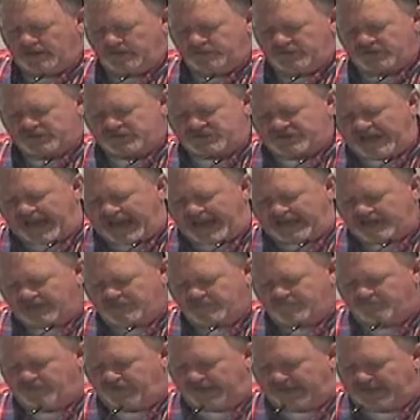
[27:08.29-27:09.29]
The
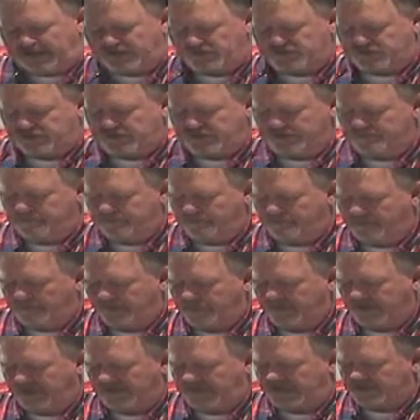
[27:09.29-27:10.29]
second vision
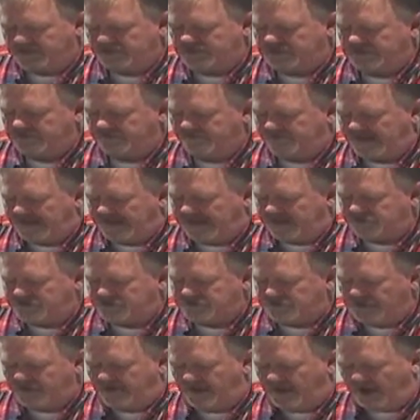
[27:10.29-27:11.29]
is the
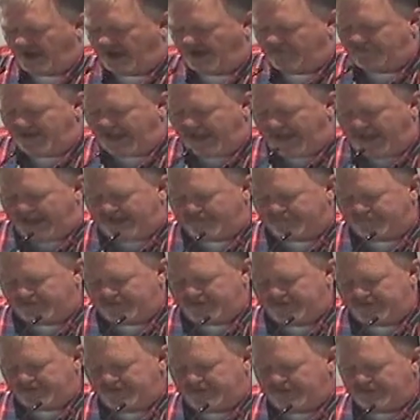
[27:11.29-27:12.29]
vision of
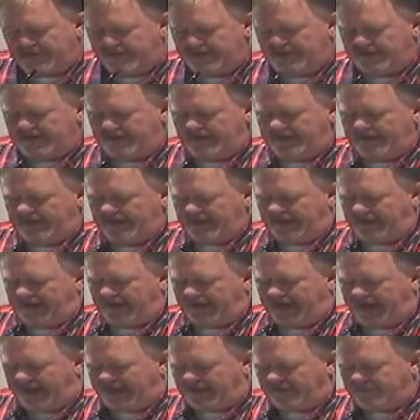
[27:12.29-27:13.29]
heaven
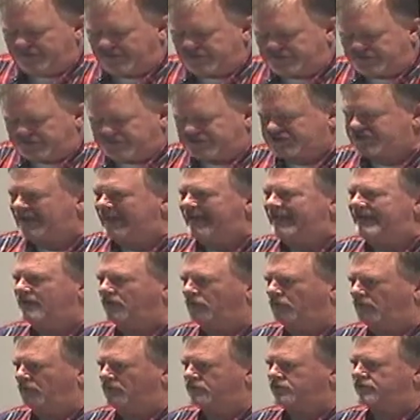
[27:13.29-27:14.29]
and the
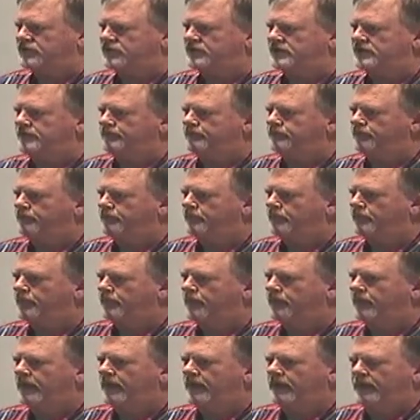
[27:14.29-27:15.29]
seals
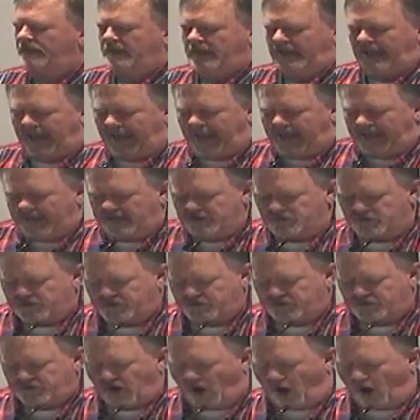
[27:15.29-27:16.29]
and it
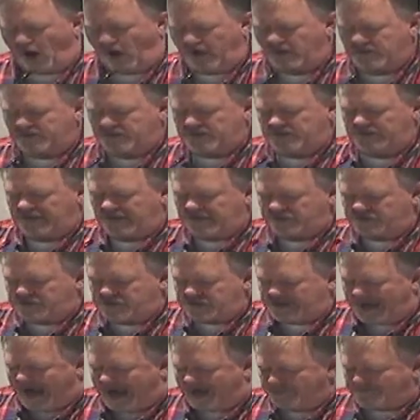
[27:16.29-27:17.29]
starts at
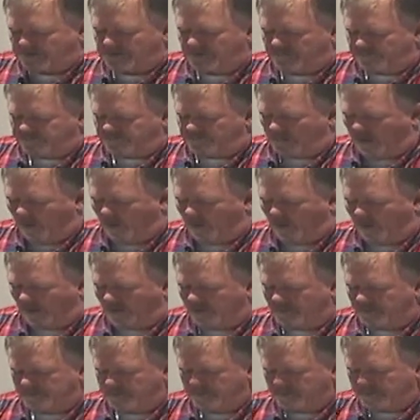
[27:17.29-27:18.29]
chapter
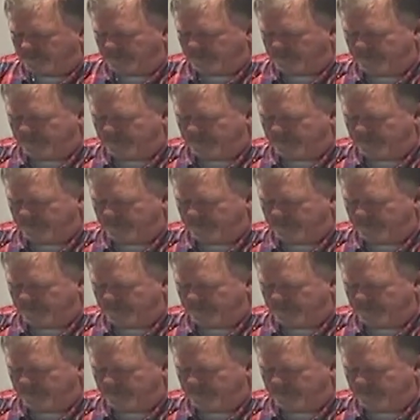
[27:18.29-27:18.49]
4